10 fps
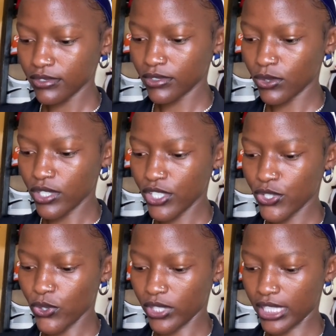today
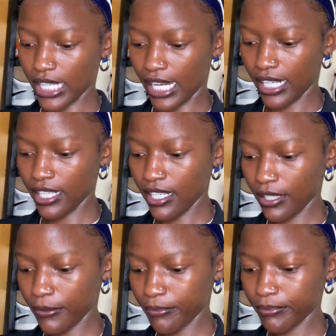is on third
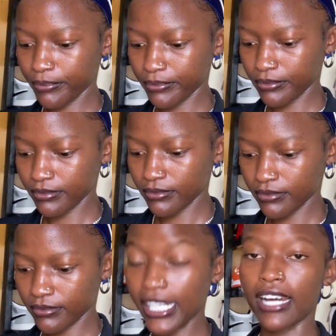
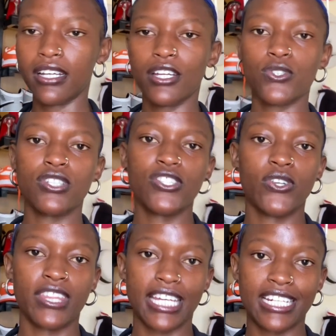yeah today is
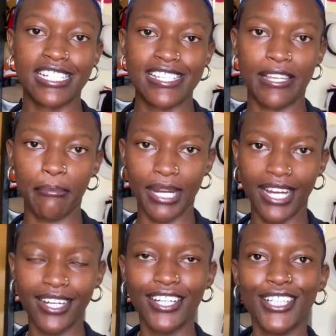on third december
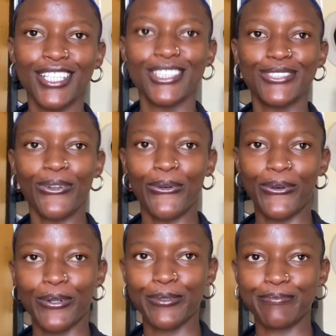
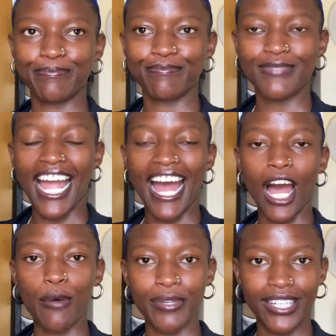so
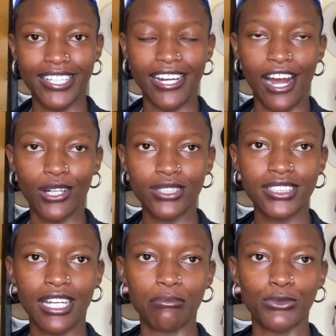i'm heading
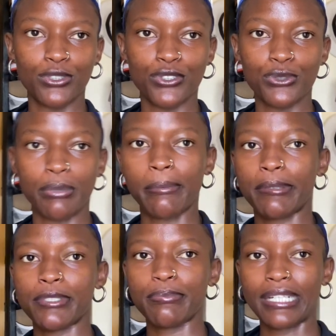out i'm going to my
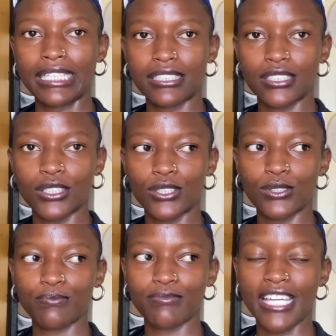mom's place
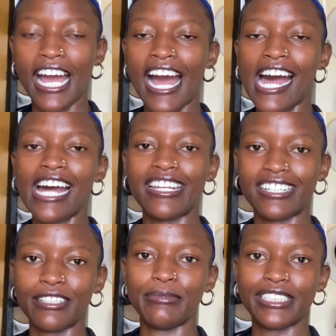yeah, I
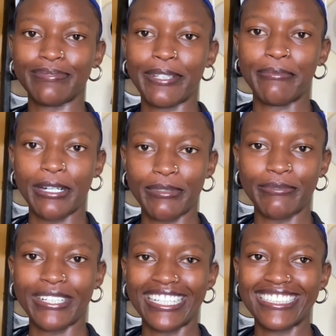really miss my mom and
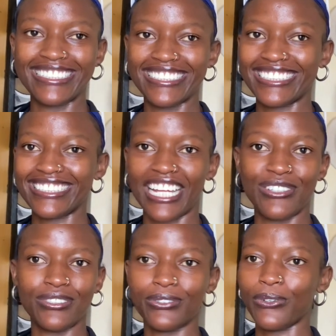my little sister. I
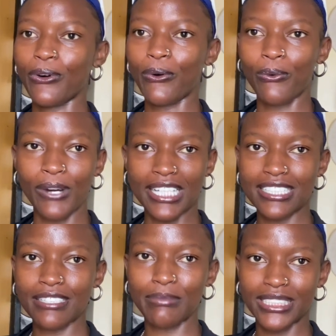don't know what,
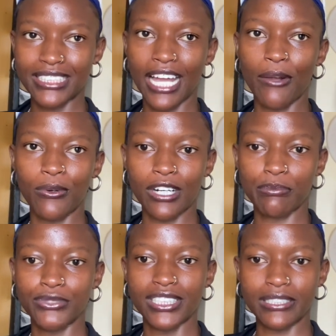but I woke up
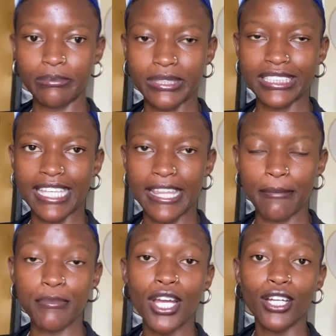just missing
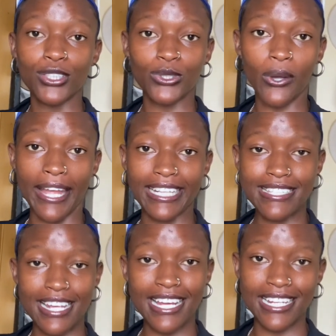them. So I
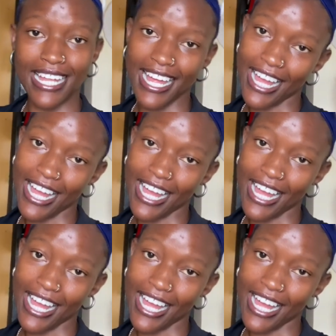decided,